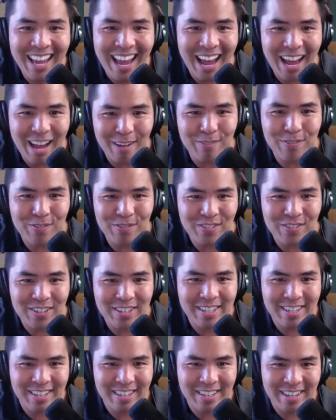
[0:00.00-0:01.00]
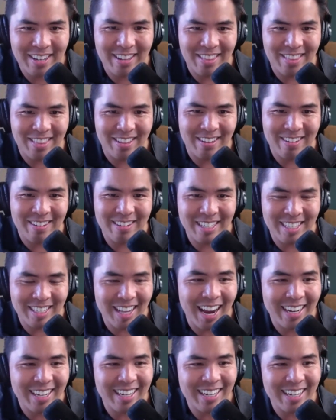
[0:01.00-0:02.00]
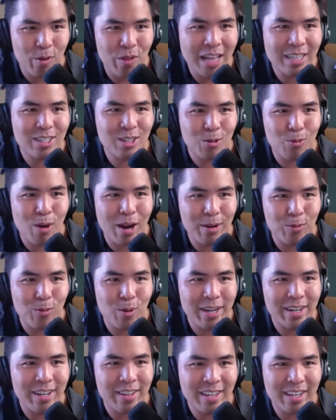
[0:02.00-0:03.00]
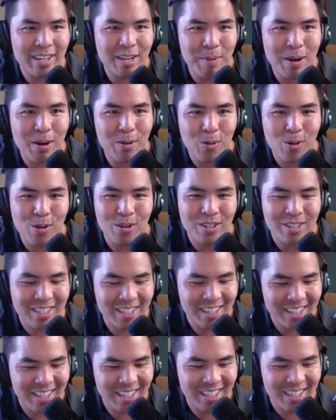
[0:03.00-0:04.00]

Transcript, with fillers: have decided that's the right way to think about worlds.